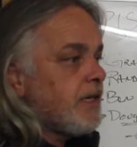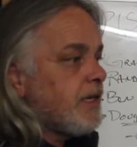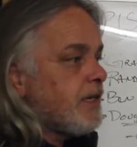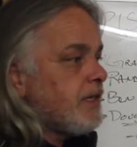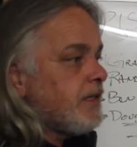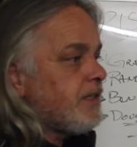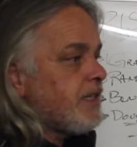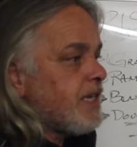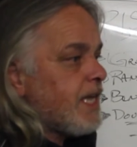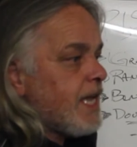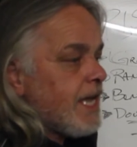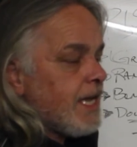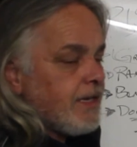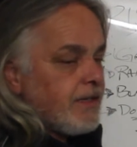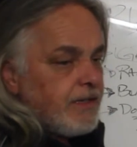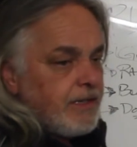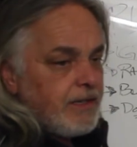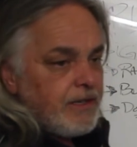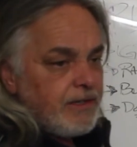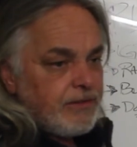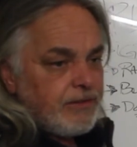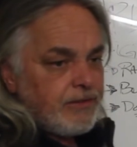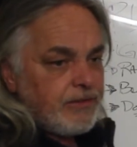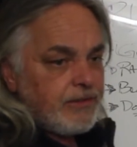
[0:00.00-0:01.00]
the
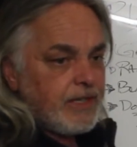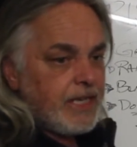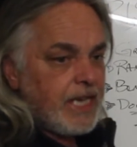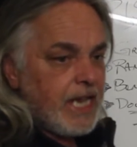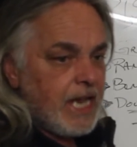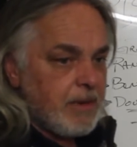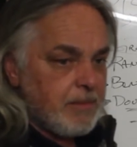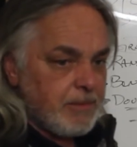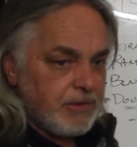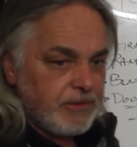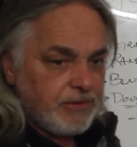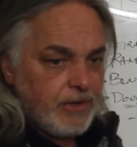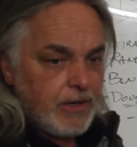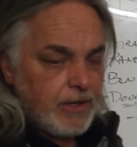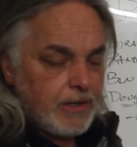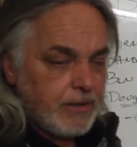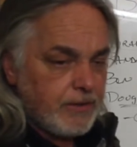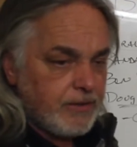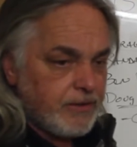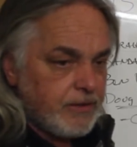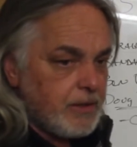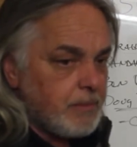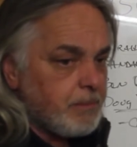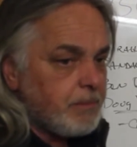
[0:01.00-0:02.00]
Andes, the Amazon is
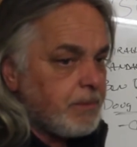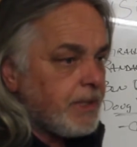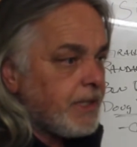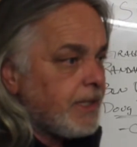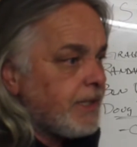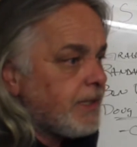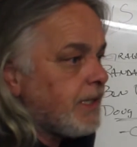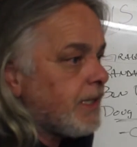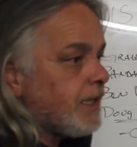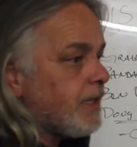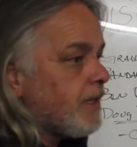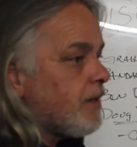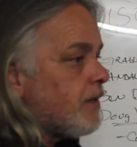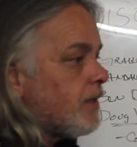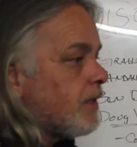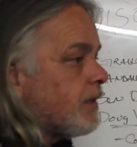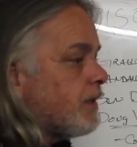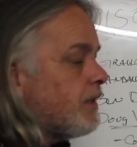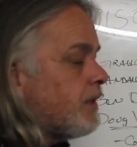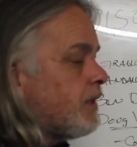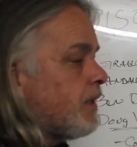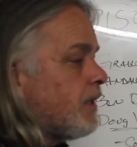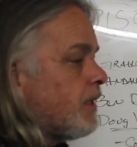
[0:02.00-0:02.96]
completely gone.